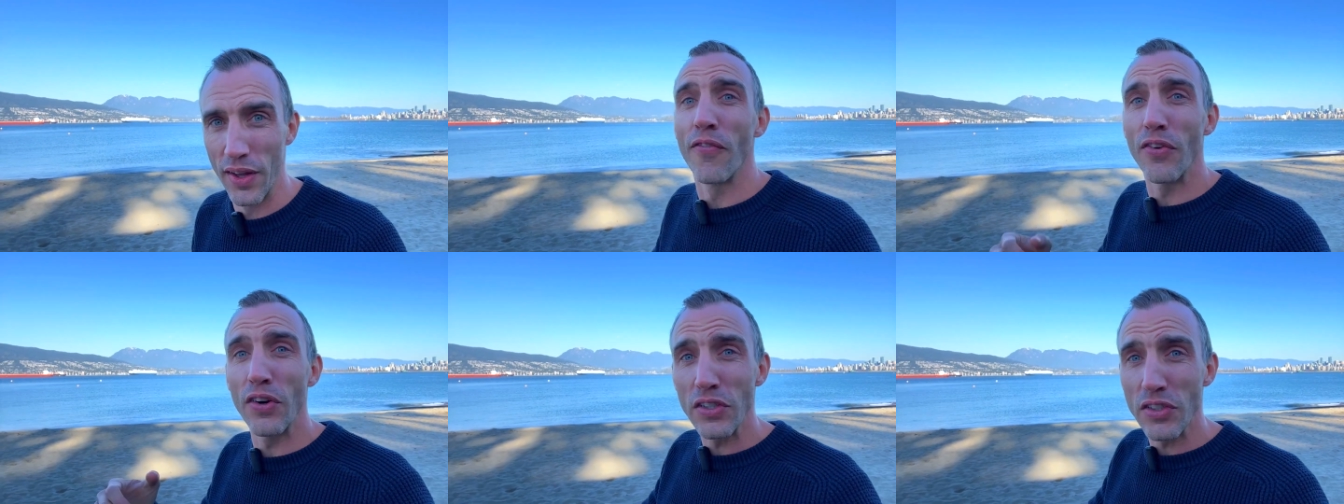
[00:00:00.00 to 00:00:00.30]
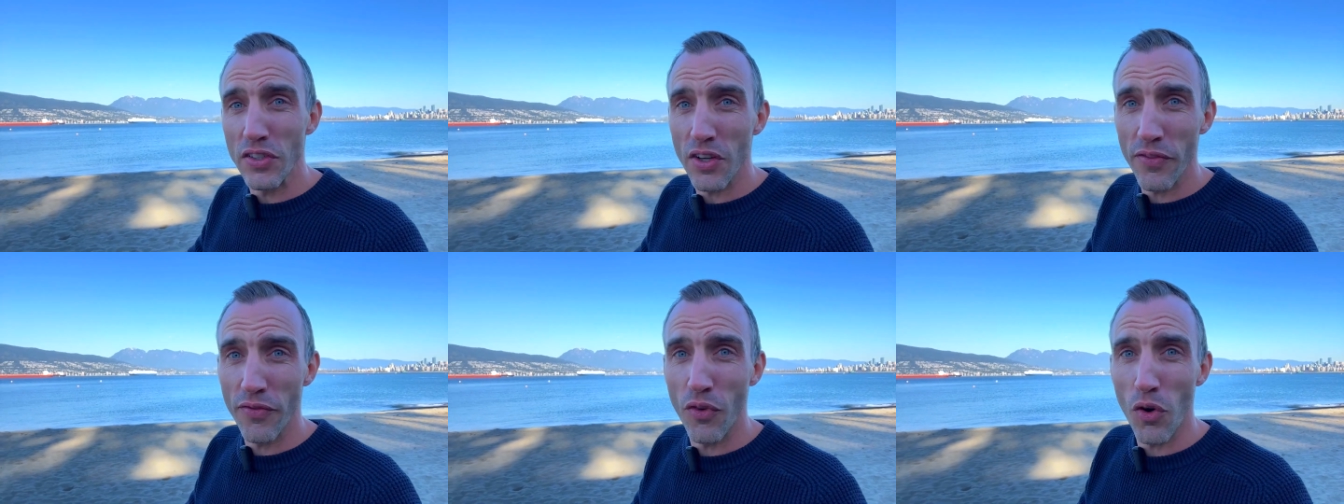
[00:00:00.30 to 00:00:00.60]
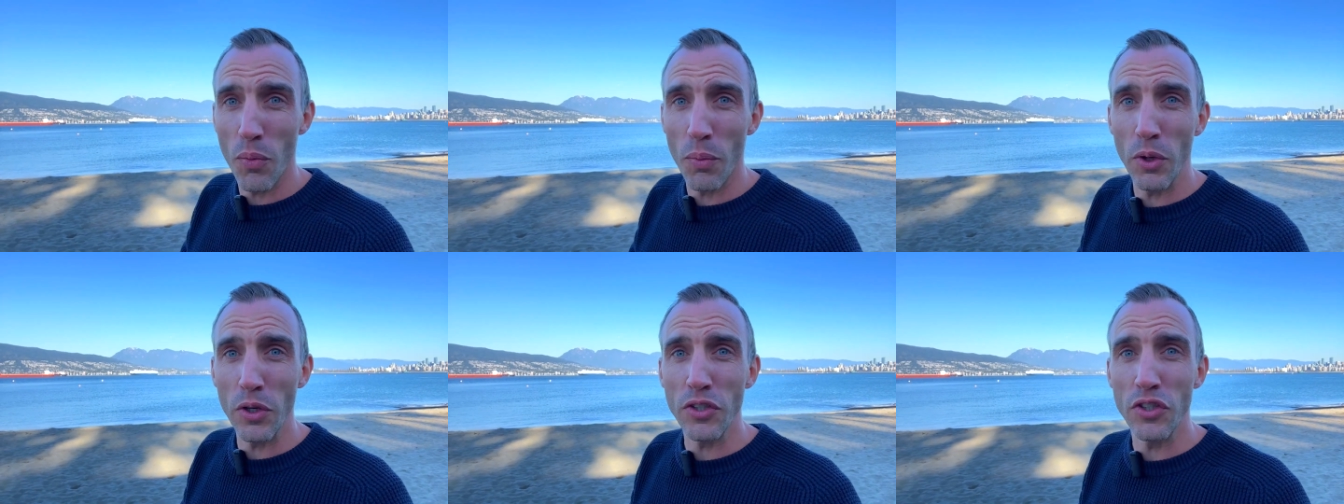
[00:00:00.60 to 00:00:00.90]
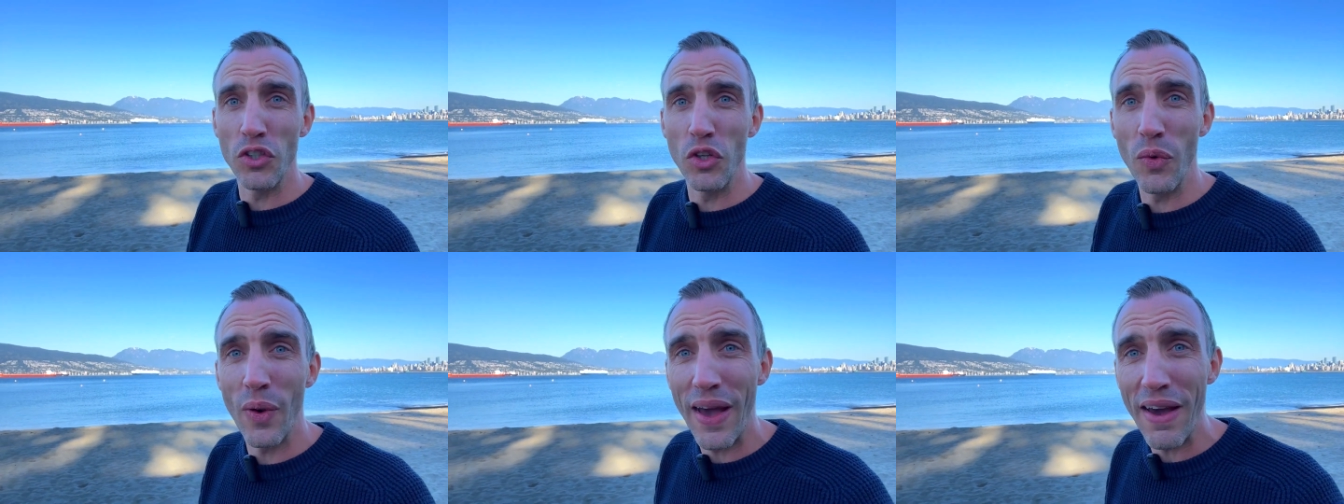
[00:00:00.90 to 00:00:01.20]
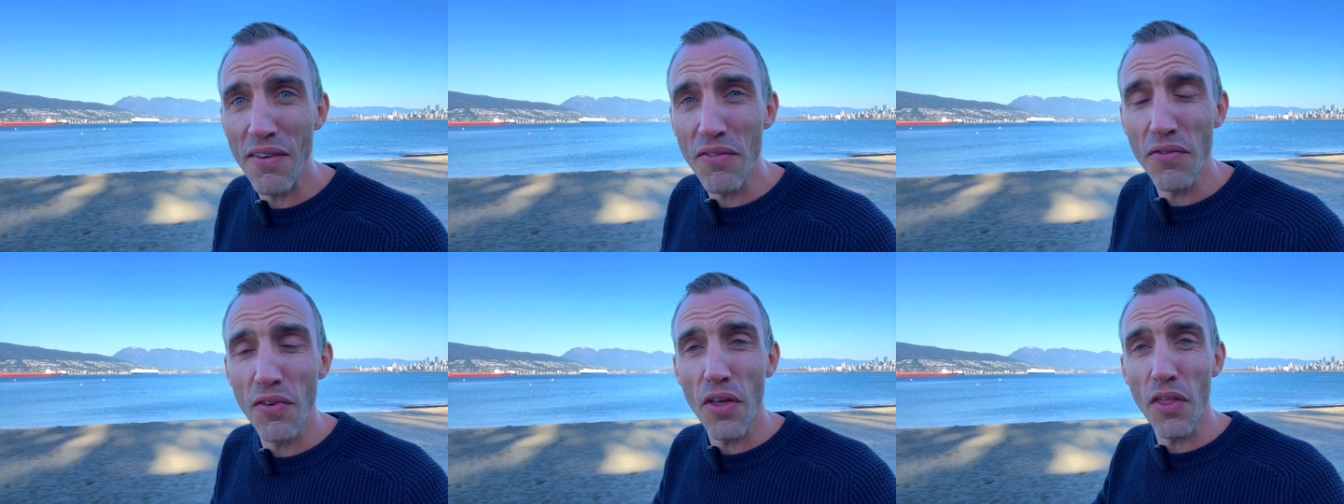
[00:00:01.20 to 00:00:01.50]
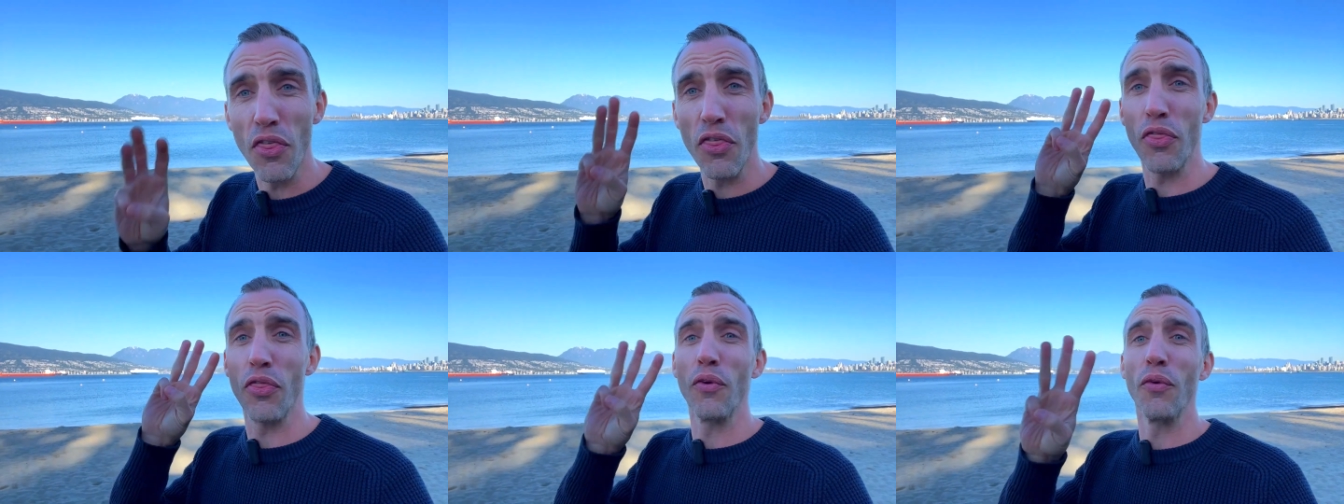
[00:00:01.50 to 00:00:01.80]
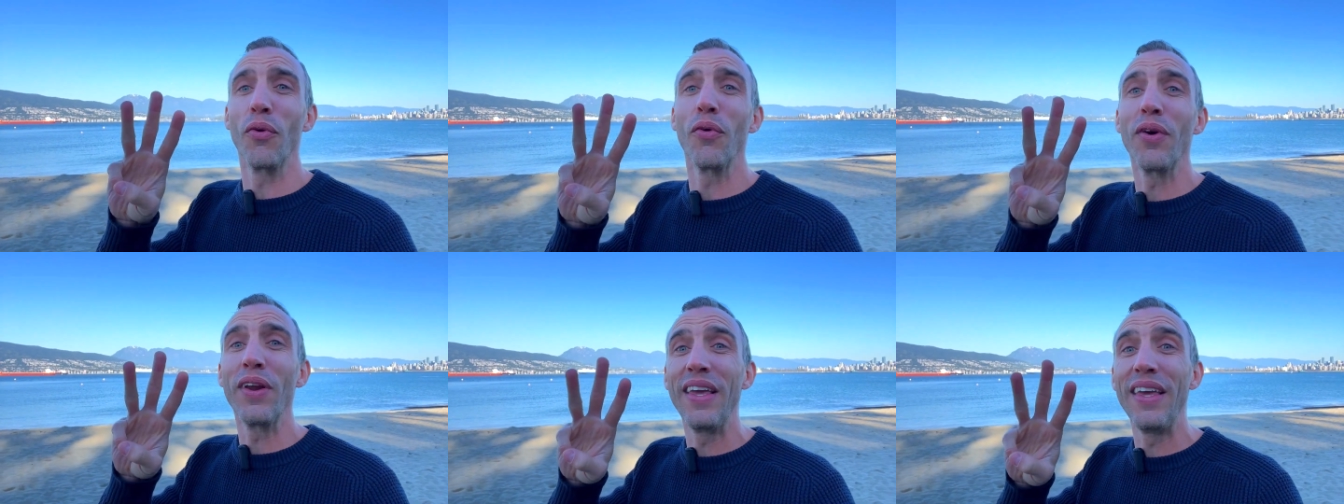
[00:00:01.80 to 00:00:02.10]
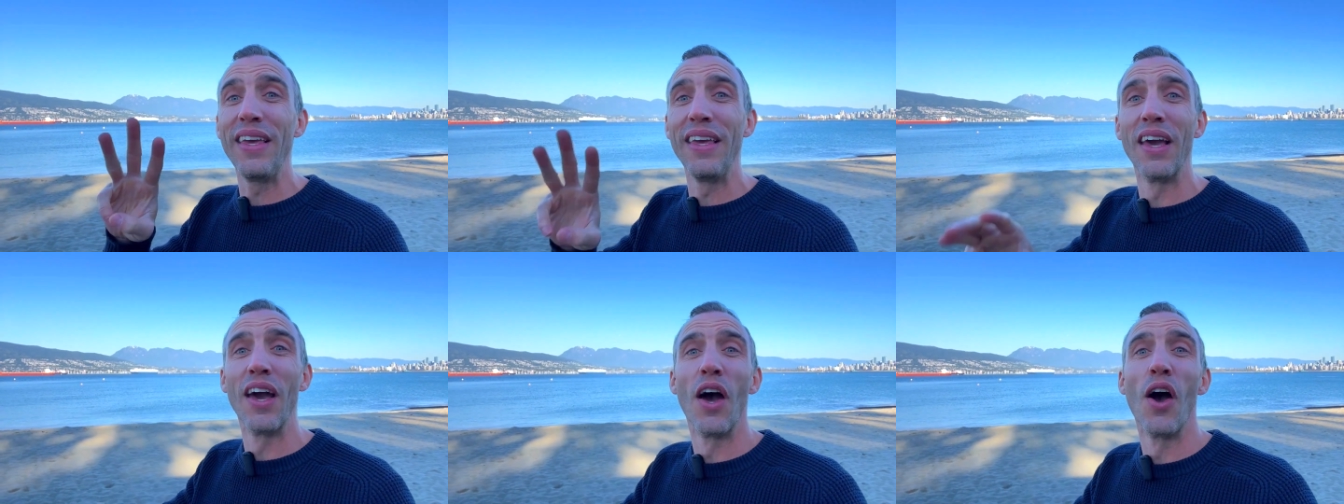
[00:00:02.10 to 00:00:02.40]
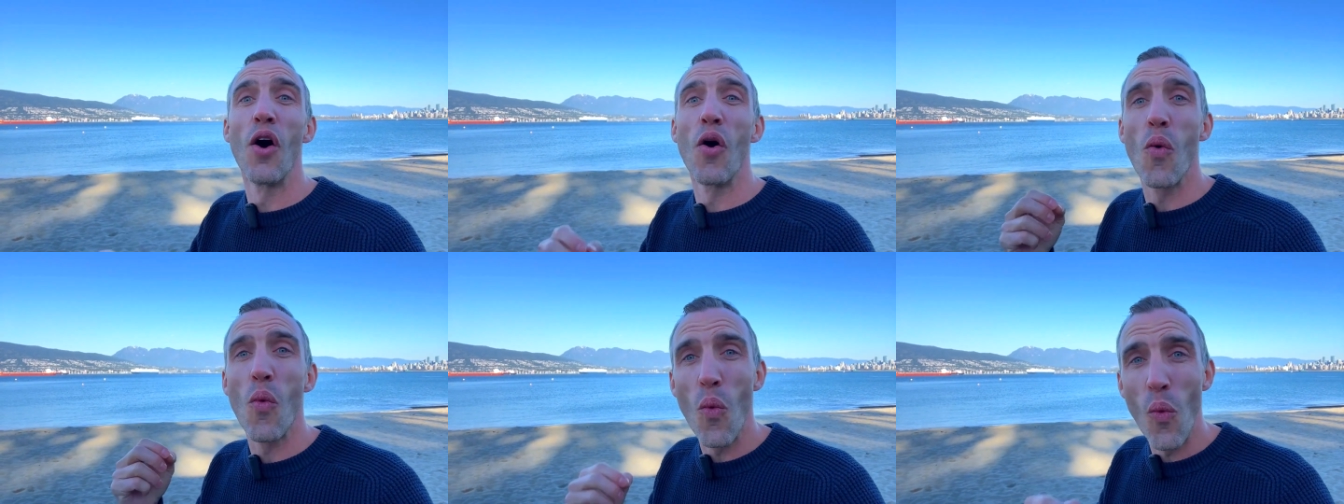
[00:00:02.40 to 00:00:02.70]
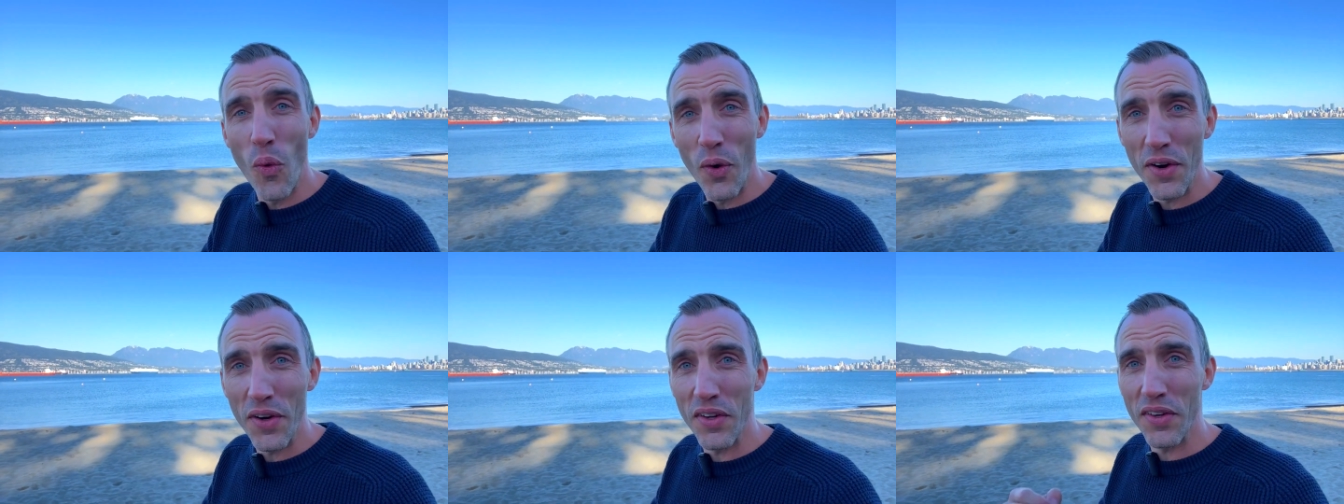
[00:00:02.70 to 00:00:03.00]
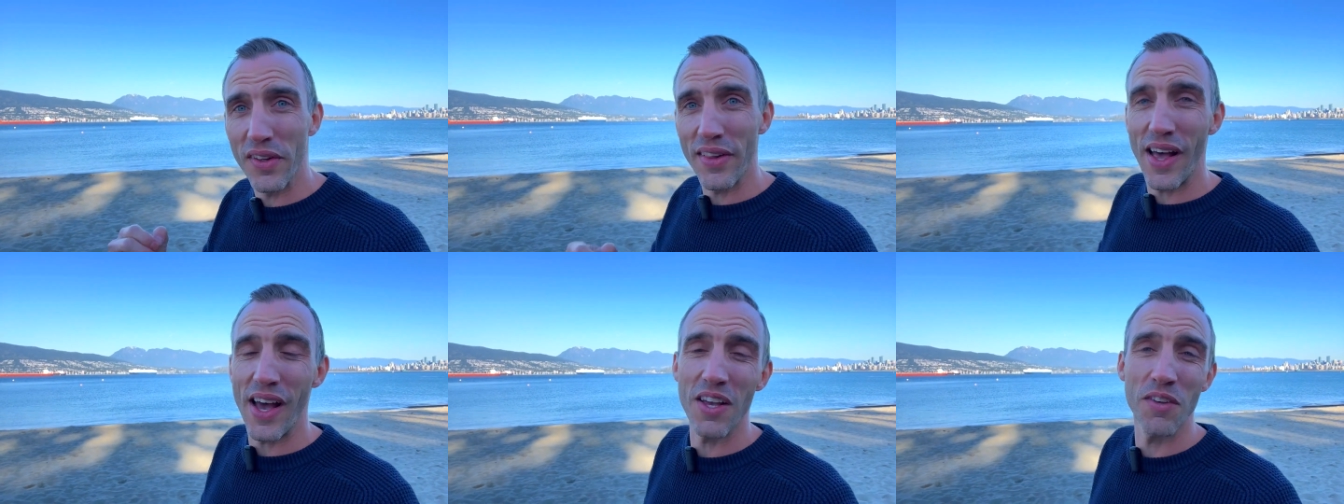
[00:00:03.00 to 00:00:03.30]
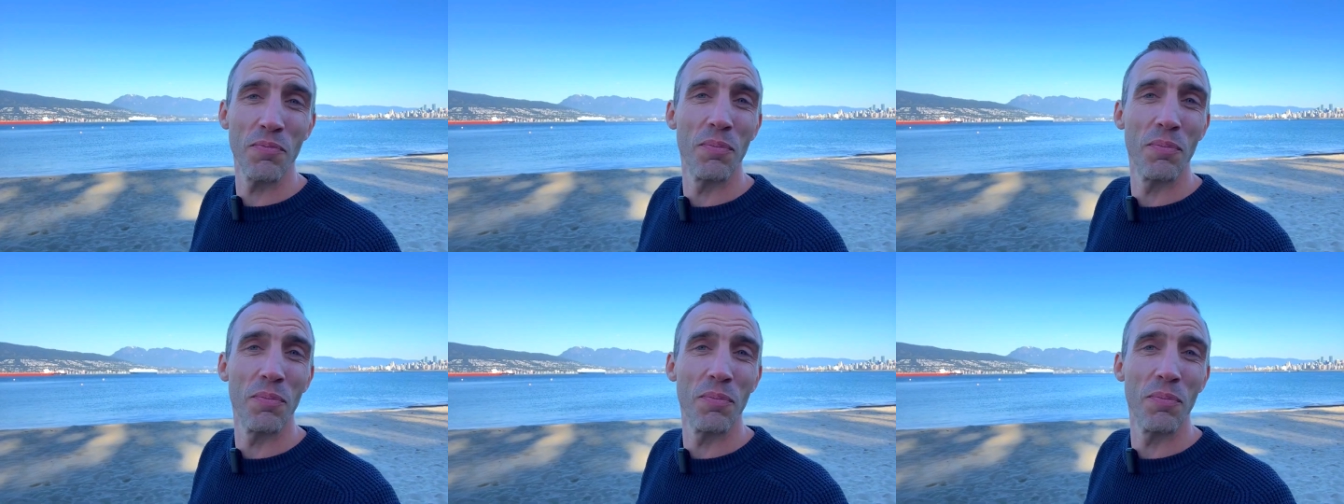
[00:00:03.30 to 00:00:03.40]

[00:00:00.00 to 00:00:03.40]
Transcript: First and foremost, you have 3 world-class